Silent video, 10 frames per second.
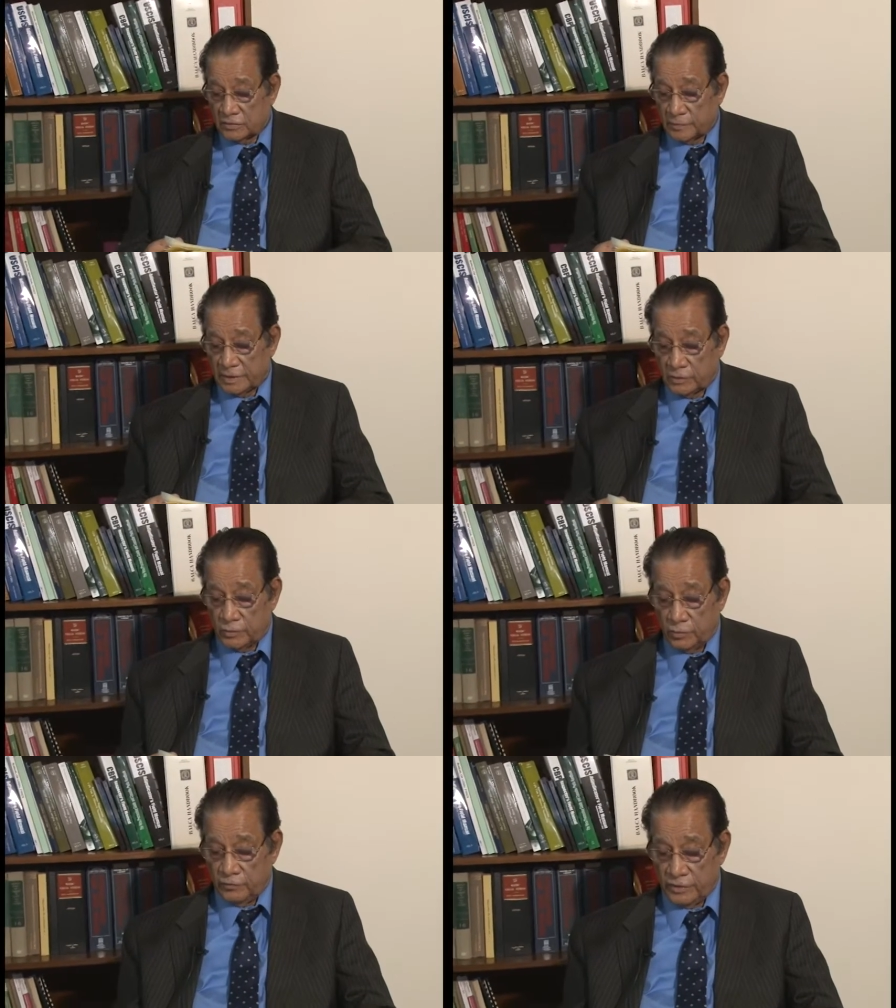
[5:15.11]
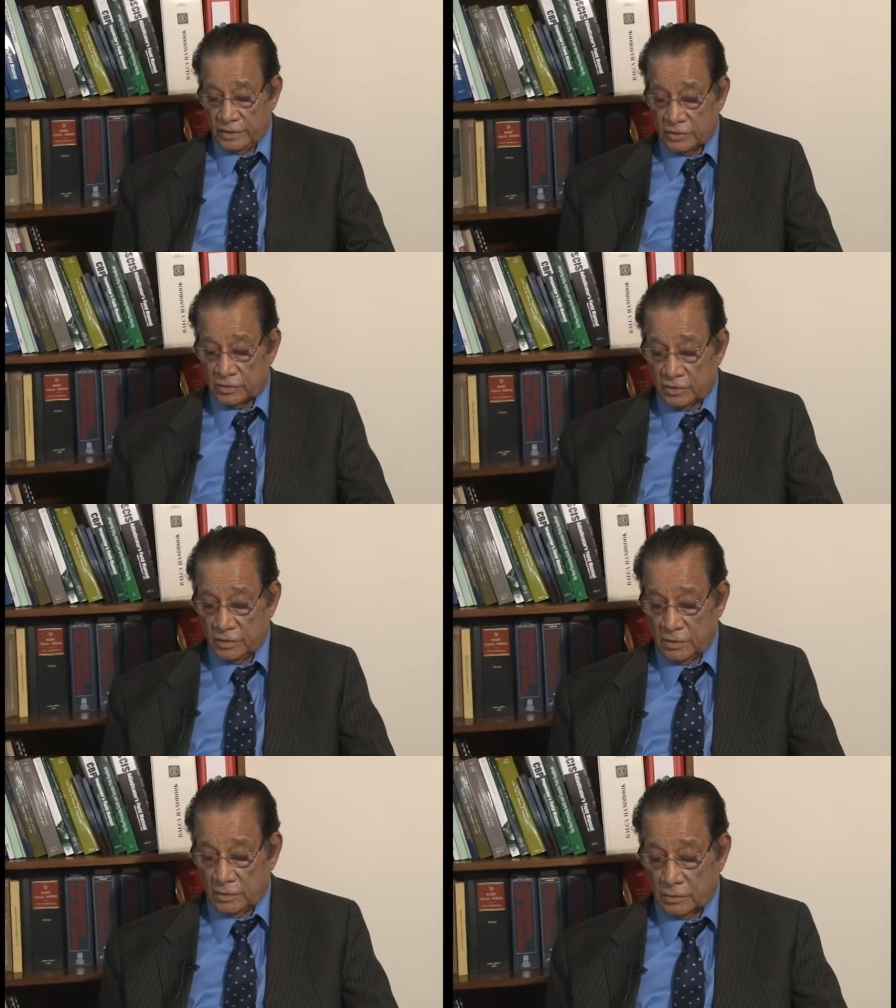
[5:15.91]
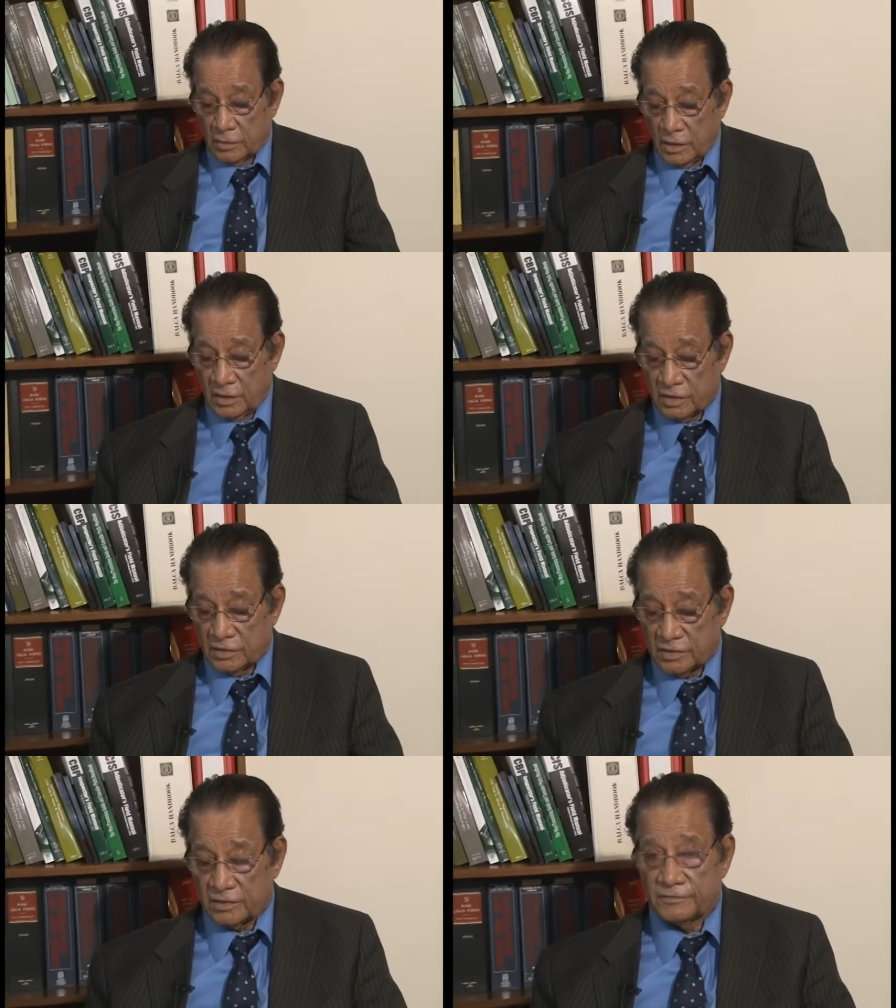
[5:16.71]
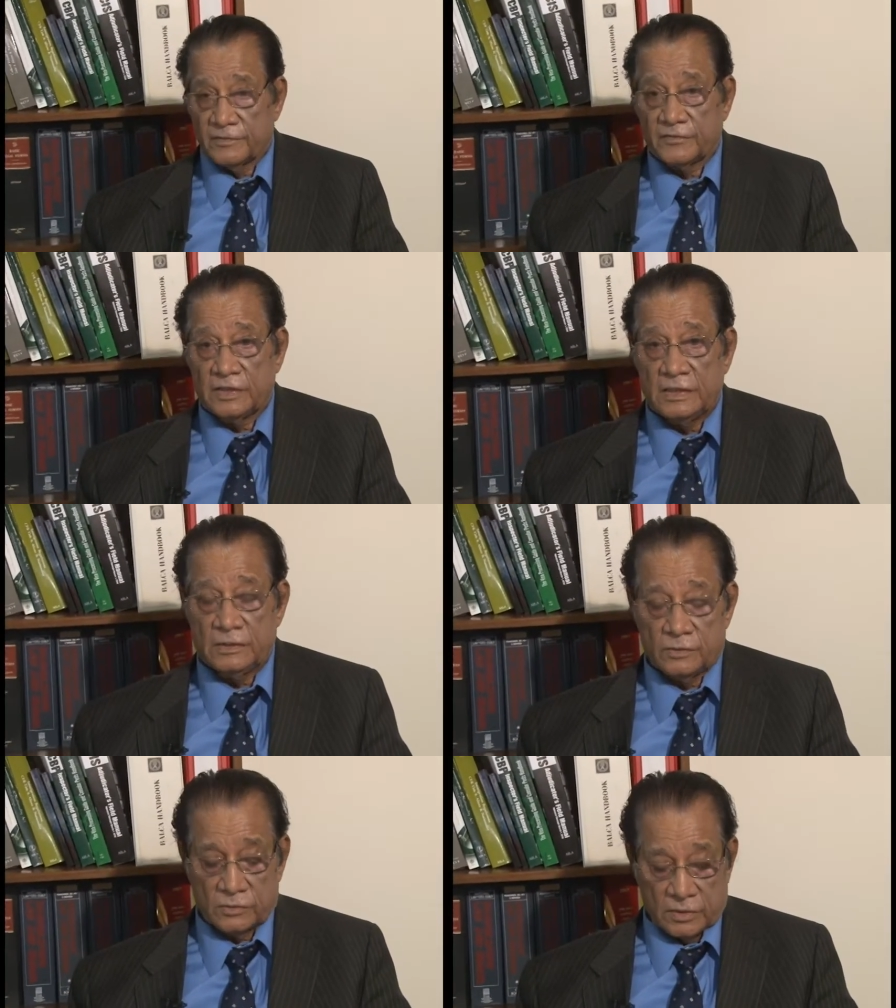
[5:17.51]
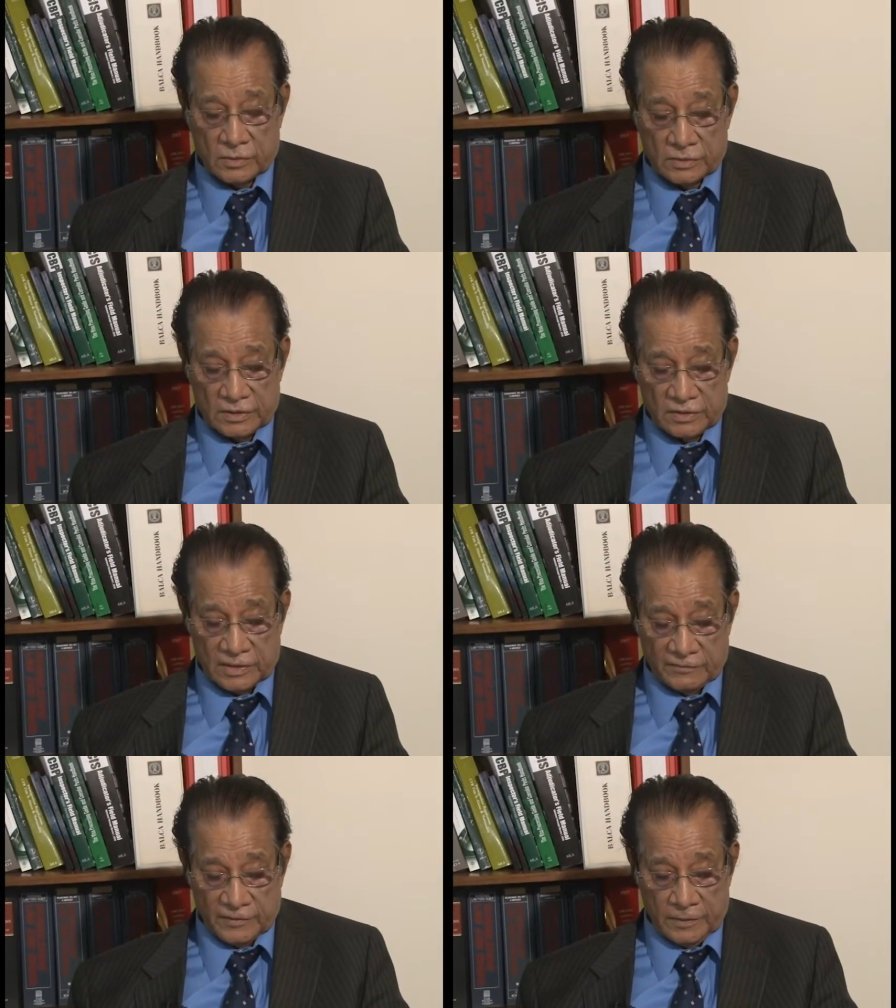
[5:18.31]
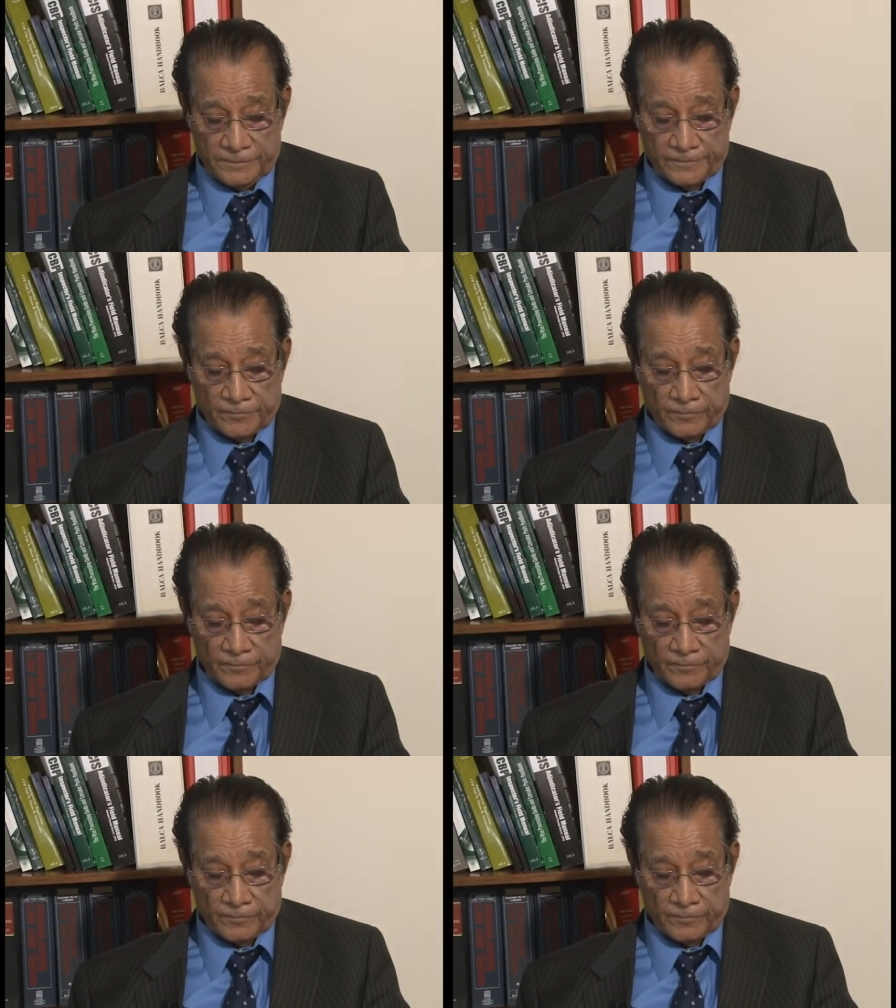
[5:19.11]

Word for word: by 2 weeks to August 15, 2007.